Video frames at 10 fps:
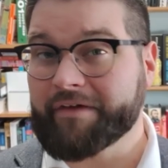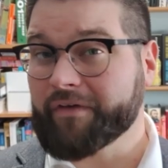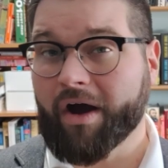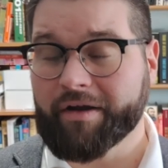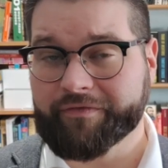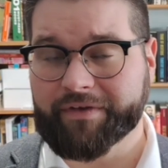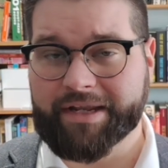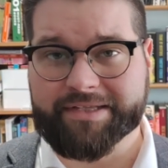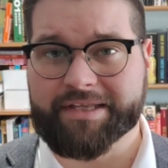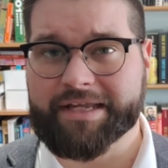have
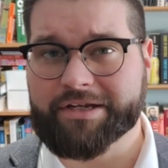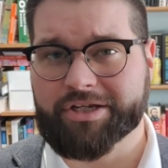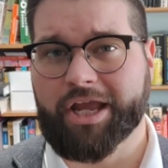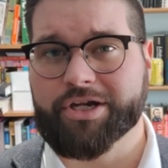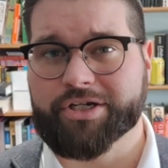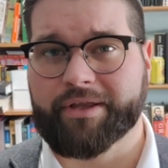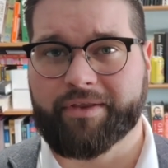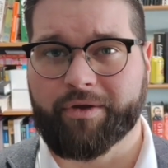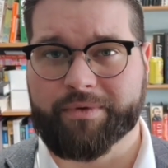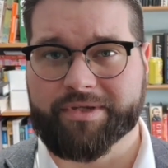confidence in the education that
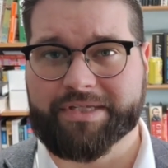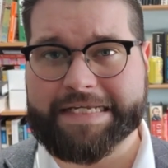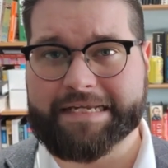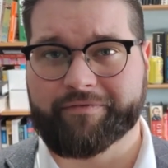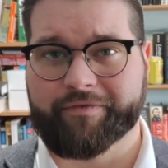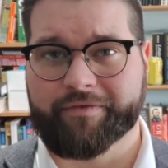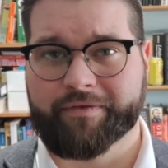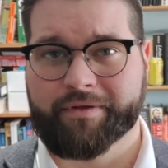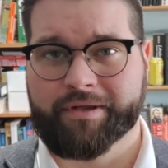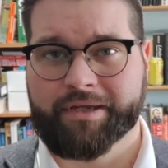they'll receive.
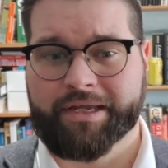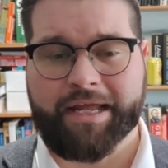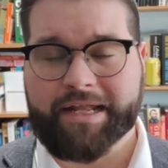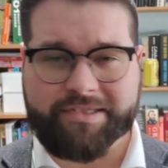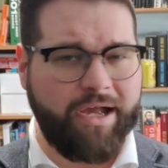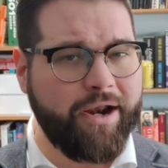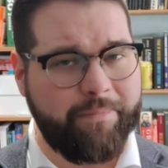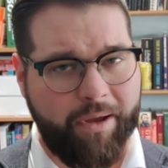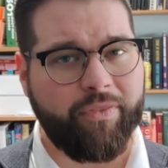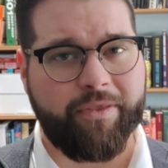It's not
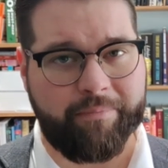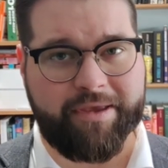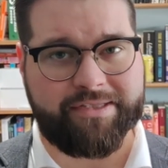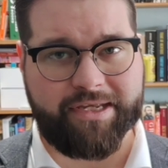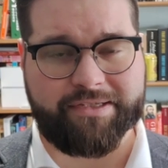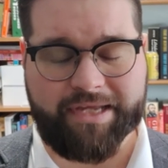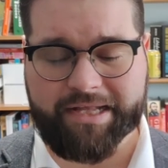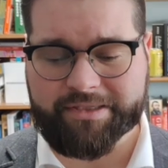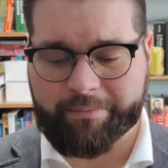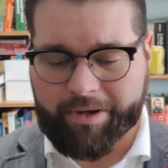about the business,
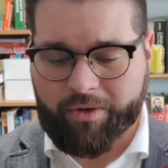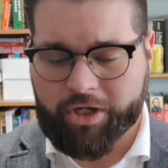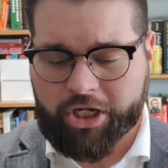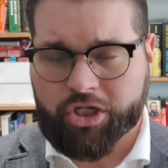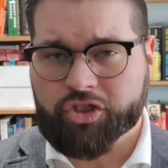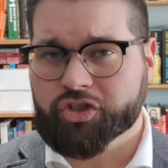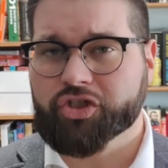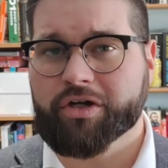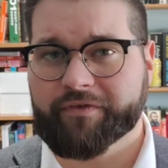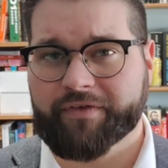it's about
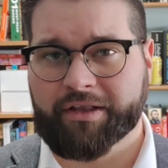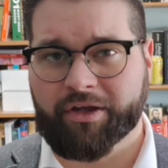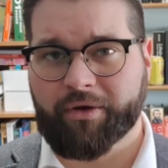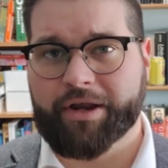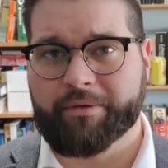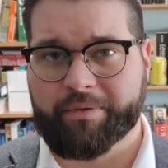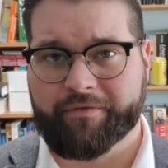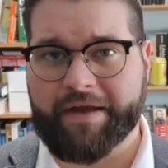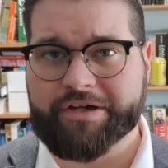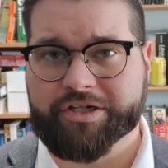serving the greater
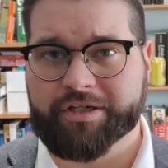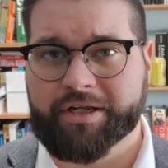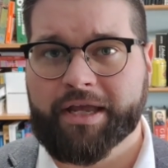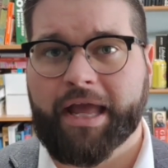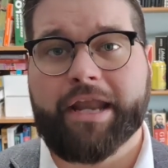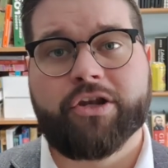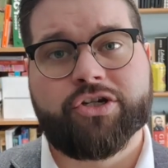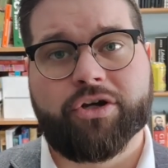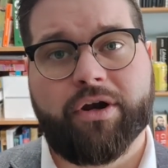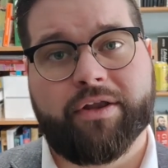profession and
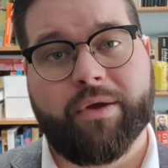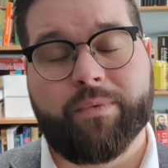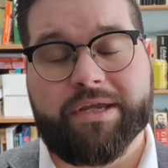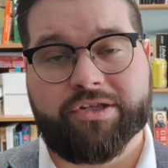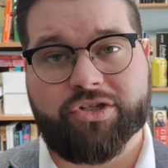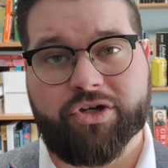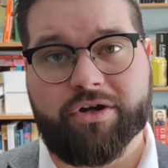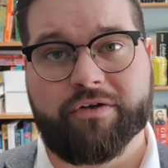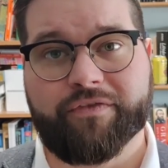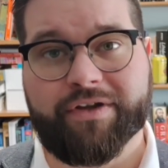ensuring that we
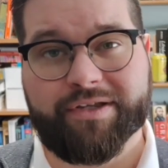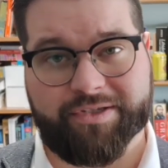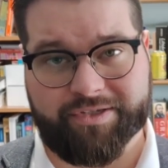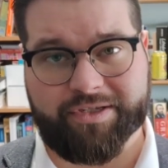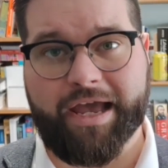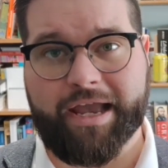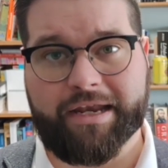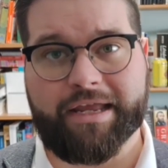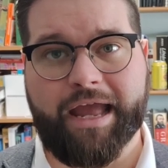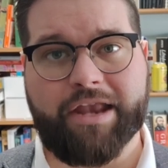serve
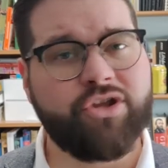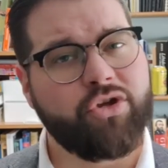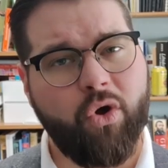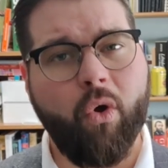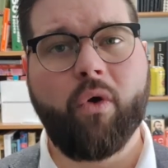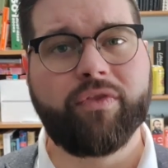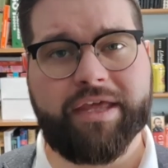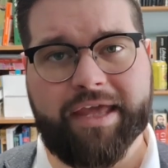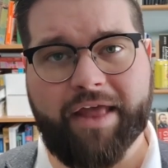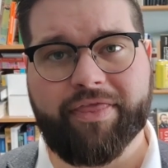society. And you can only
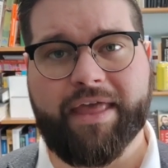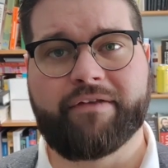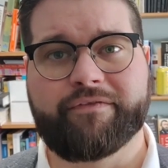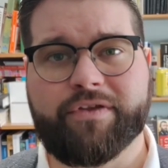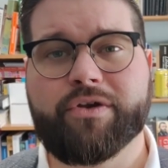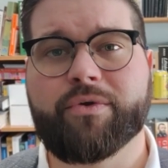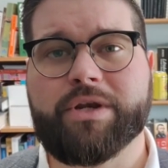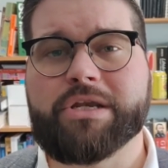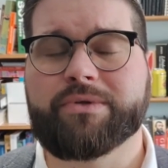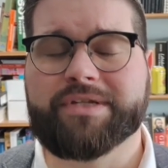get that view
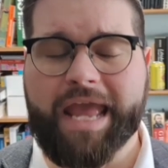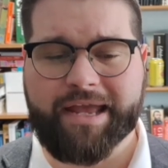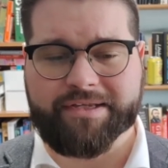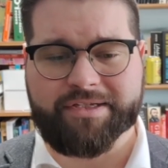when you take a